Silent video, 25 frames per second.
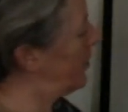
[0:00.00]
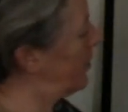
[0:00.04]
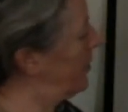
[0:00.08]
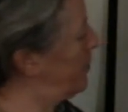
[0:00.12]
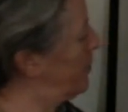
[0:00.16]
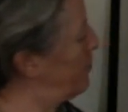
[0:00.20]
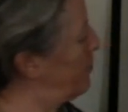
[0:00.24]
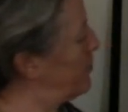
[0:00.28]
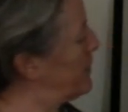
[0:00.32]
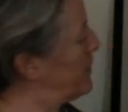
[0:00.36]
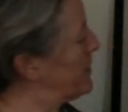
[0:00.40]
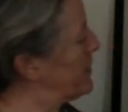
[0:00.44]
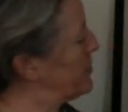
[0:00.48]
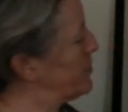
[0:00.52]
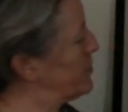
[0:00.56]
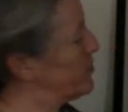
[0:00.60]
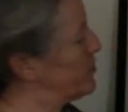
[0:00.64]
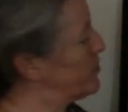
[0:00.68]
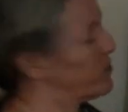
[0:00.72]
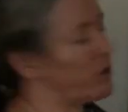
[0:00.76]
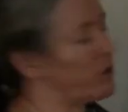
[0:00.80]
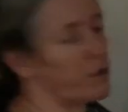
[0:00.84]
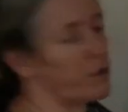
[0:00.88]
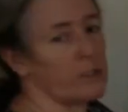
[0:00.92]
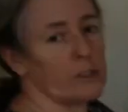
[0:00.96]
beaches
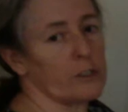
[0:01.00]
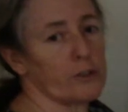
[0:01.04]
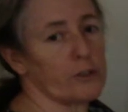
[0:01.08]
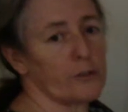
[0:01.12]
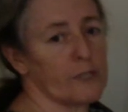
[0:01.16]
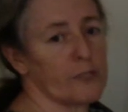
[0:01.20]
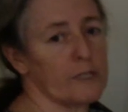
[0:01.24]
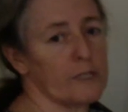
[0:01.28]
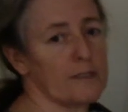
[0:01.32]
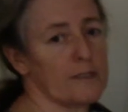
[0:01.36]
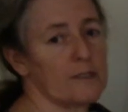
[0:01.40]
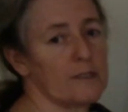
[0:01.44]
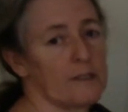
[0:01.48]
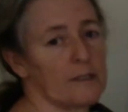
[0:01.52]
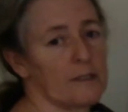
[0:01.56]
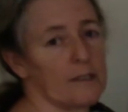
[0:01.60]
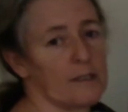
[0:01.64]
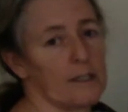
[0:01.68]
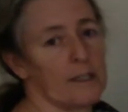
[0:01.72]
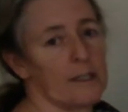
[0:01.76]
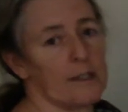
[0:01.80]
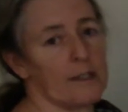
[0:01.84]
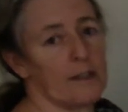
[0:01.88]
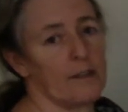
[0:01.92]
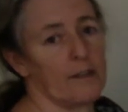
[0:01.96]
are intrinsically
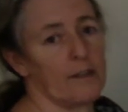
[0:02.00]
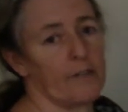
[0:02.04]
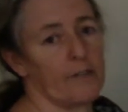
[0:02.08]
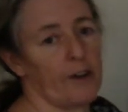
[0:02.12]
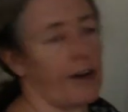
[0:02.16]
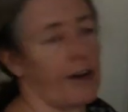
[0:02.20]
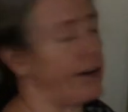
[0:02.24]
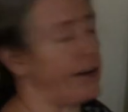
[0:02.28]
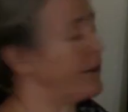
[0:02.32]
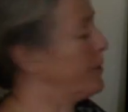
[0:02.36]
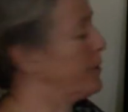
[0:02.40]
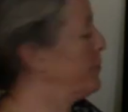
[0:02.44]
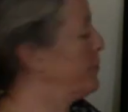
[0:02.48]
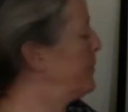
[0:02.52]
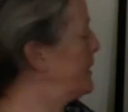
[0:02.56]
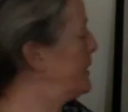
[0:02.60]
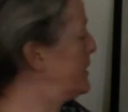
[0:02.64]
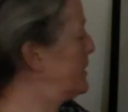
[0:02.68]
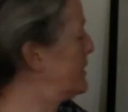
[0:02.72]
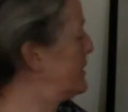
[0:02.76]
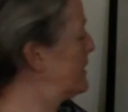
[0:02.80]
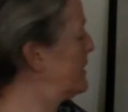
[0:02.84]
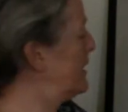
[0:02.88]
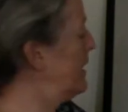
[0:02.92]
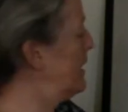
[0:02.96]
an
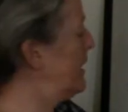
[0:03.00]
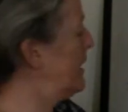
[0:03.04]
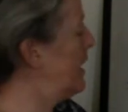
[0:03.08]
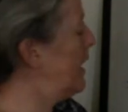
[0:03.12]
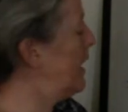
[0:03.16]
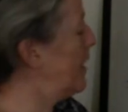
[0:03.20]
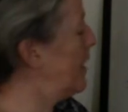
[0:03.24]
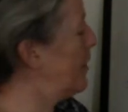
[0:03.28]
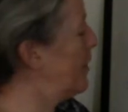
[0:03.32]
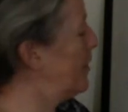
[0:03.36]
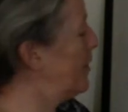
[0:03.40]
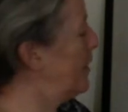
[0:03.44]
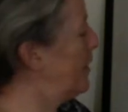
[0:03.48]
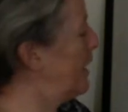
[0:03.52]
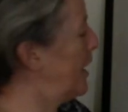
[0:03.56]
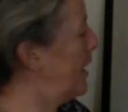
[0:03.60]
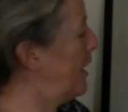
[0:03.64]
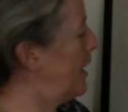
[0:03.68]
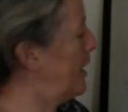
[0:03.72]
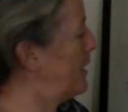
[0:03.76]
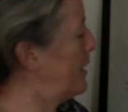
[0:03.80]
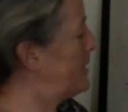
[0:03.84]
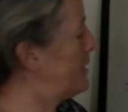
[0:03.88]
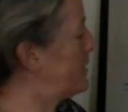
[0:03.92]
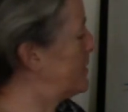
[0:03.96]
environment
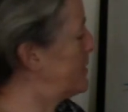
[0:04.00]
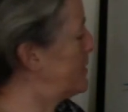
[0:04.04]
that